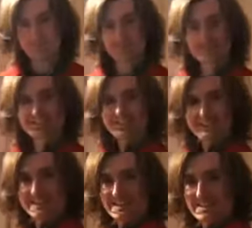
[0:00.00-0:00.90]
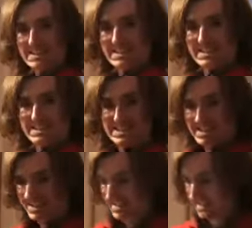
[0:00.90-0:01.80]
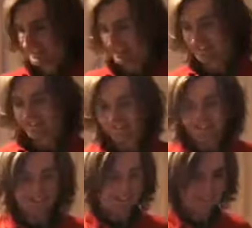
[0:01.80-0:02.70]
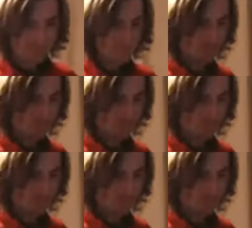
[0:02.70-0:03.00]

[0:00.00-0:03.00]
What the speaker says: room, so you guys can actually see us when we're vlogging in here now.